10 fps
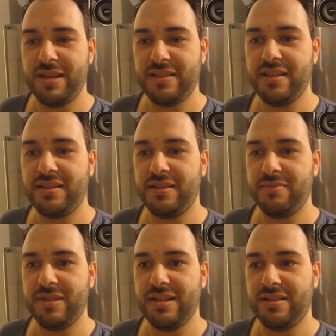my
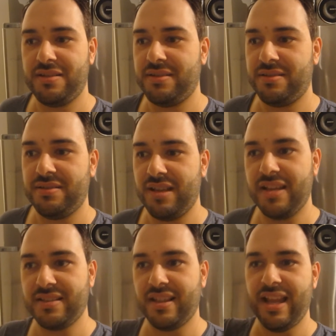system, and it just
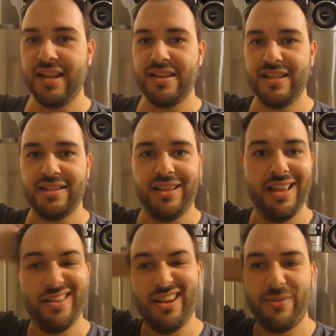escalated and
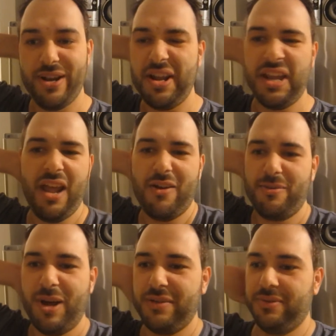escalated. And then I went, okay,
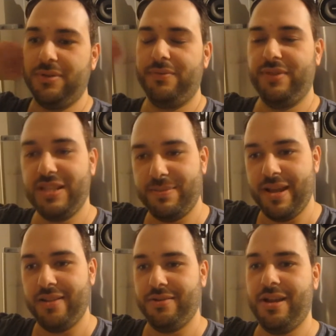well, might as well do it for this
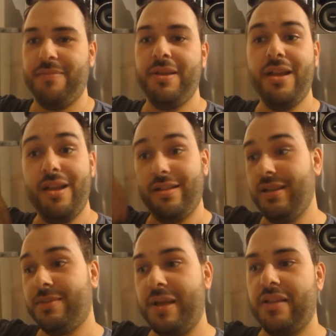amount of time. And
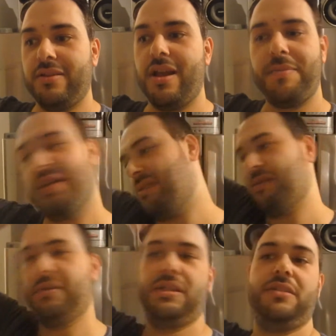this amount of time, oh,
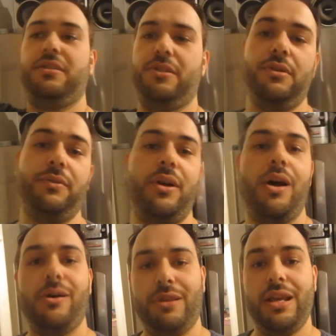screw it, let's just do it for a
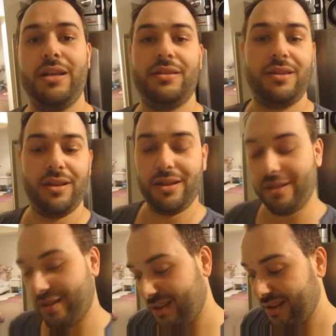whole year. So,
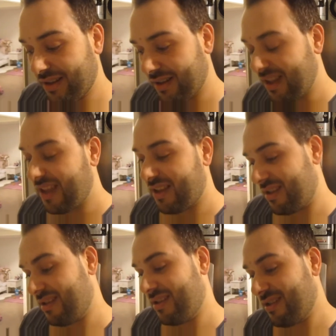yeah.
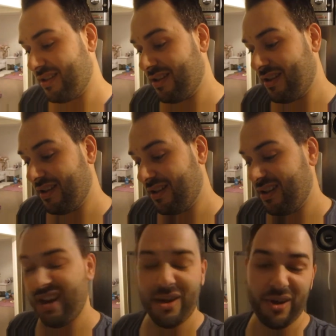
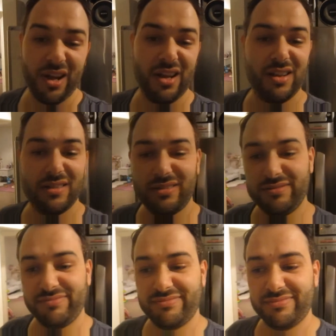You know what?
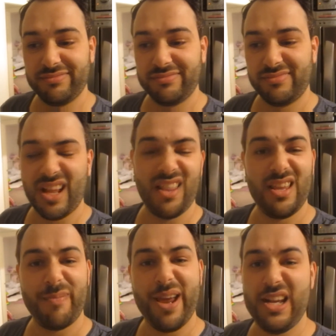I don't
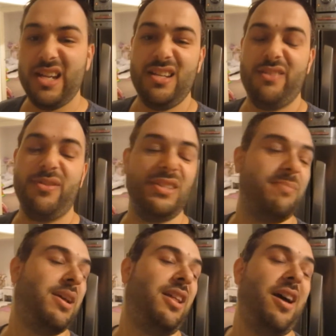think it made any difference
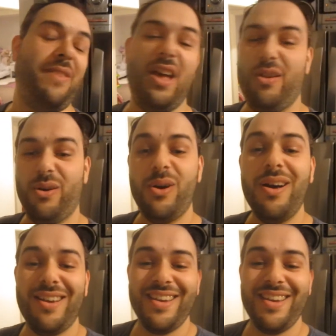in my life at all.